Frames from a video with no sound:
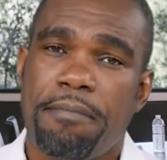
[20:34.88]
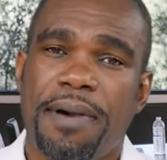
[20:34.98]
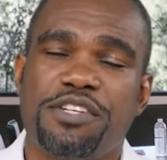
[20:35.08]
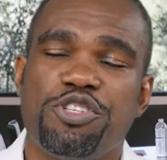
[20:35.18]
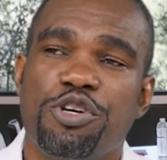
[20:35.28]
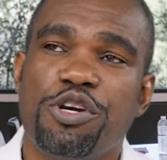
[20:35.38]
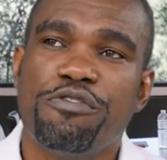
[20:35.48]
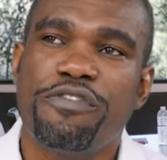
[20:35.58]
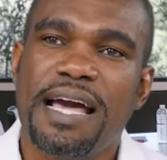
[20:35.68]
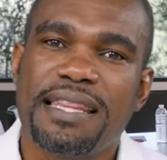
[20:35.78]
But you're going
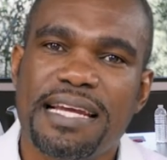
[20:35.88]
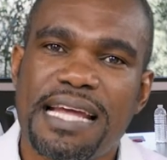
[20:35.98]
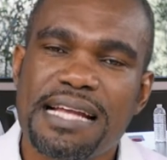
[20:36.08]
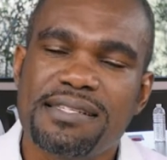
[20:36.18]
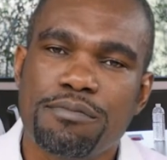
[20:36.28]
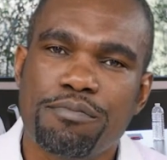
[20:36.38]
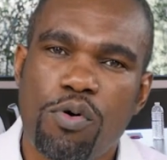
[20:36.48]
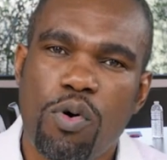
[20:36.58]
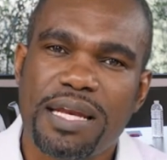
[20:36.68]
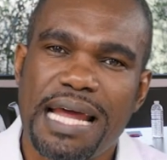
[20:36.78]
to find that at some
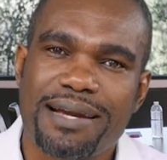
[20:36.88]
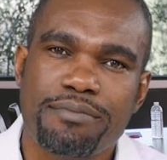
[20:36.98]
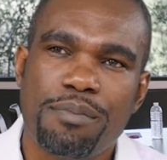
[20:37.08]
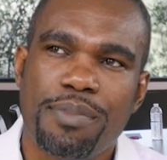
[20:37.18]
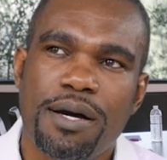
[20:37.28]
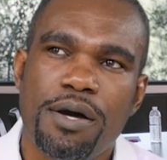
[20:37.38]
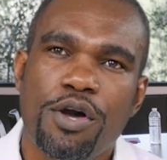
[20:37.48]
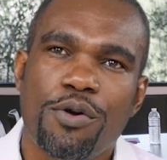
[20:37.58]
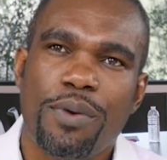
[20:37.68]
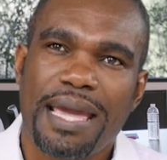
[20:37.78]
point, I remember
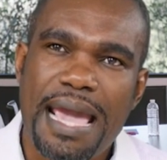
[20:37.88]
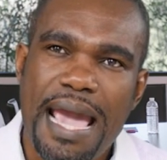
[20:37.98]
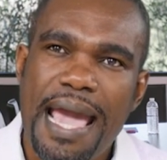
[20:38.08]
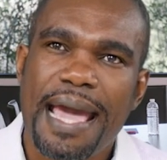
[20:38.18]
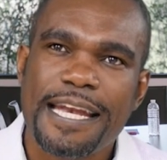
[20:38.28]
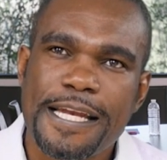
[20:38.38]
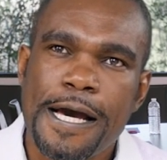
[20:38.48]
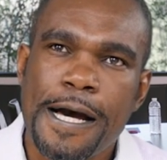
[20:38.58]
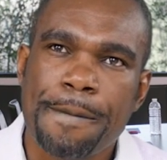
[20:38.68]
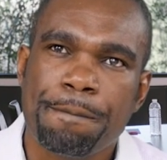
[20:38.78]
we had
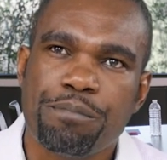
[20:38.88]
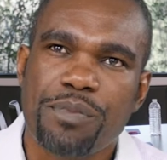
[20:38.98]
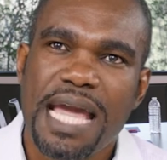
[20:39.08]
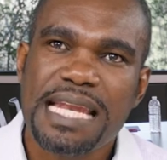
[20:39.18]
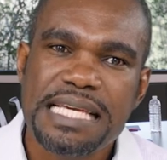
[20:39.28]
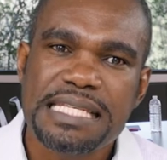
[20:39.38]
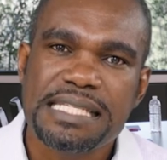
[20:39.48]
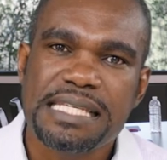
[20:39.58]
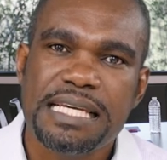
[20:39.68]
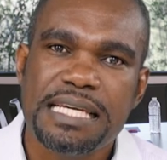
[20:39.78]

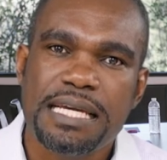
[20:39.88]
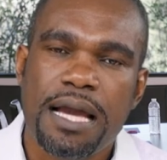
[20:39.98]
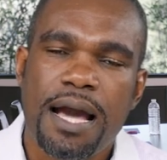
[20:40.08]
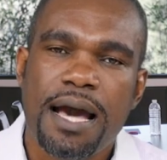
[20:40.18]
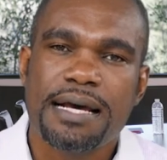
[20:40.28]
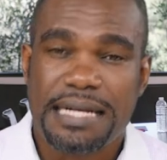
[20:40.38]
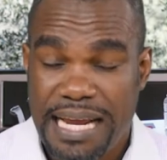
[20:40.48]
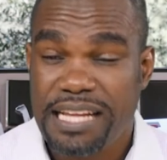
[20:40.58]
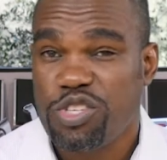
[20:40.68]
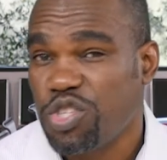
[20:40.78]
NEC
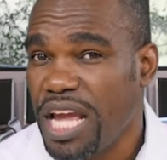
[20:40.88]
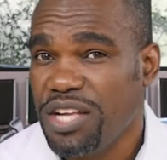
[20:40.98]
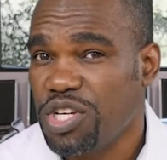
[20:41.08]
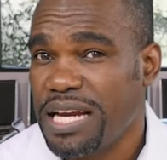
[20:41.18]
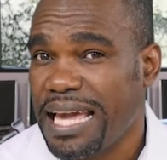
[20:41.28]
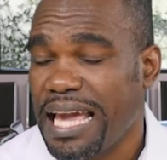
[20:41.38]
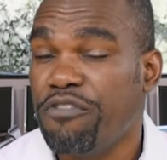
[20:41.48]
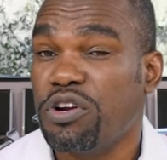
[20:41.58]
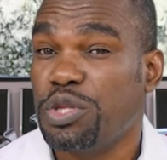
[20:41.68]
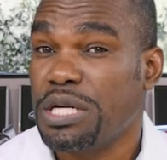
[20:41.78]
rates changing like
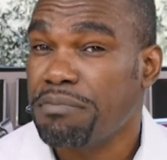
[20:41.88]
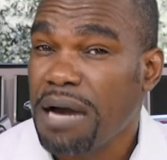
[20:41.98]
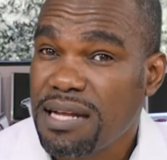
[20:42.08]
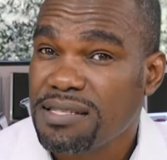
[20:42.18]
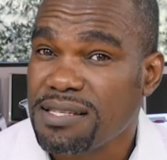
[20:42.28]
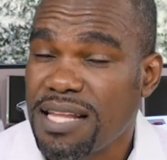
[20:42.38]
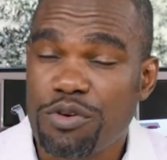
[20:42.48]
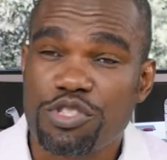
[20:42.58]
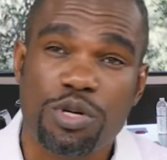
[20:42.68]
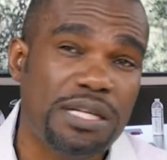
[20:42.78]
every 3 months. That
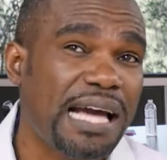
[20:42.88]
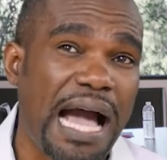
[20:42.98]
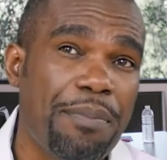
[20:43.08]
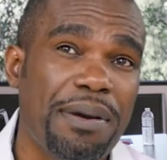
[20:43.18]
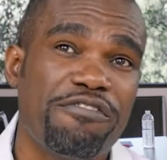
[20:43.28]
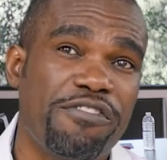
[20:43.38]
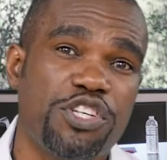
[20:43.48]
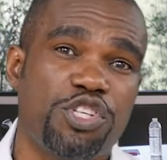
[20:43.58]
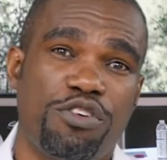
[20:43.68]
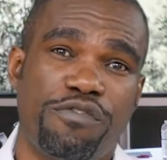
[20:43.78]
was during the
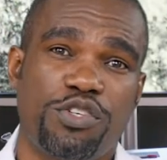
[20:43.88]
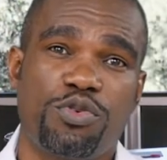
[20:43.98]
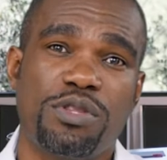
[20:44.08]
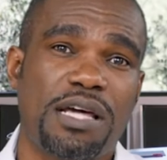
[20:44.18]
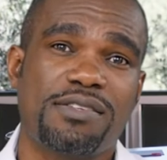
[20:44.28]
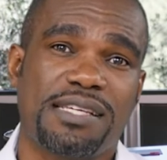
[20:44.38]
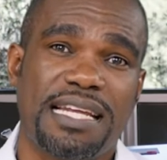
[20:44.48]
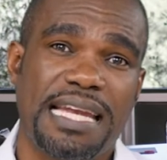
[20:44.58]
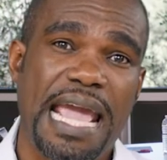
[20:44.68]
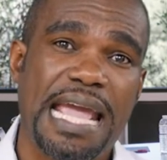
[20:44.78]
hyperinflation of the
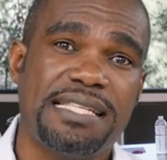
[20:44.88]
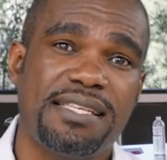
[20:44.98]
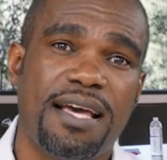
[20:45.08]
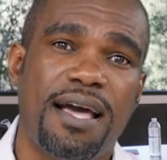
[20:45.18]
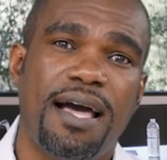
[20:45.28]
2008,